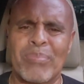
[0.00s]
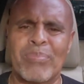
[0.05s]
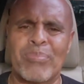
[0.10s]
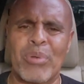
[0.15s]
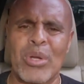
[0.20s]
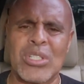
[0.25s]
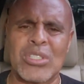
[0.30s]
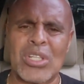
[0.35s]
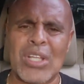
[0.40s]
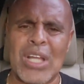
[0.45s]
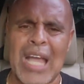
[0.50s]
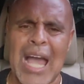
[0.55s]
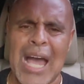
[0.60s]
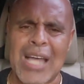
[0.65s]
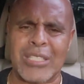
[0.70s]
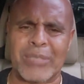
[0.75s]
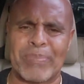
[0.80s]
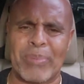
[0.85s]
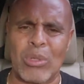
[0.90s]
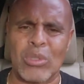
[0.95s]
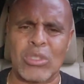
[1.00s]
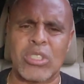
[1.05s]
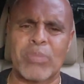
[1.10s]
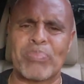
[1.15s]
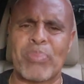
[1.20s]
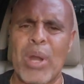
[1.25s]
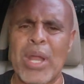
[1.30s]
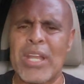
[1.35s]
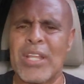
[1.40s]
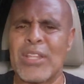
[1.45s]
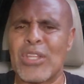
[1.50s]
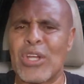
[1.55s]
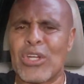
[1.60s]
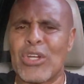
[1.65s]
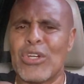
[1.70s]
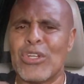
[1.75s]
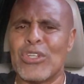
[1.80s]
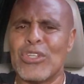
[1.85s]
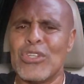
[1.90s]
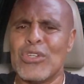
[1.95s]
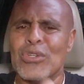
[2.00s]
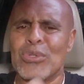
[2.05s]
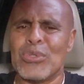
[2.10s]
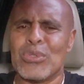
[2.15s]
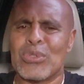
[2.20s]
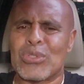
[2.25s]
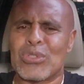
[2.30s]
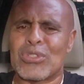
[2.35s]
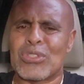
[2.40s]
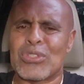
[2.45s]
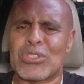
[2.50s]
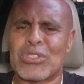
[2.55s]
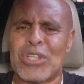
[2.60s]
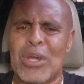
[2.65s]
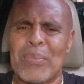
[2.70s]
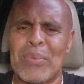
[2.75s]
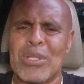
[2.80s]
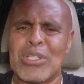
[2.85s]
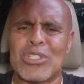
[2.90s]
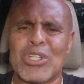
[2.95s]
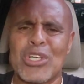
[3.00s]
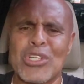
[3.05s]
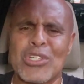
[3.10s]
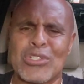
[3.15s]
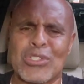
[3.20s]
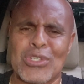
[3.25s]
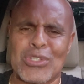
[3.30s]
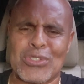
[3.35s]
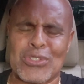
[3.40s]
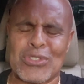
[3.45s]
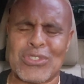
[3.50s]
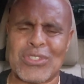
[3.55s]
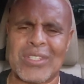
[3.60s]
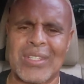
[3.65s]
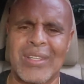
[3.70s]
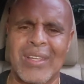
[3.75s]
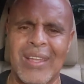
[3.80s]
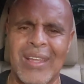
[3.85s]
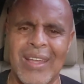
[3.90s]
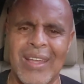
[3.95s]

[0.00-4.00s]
preaching the gospel, spreading the good news, sharing Jesus.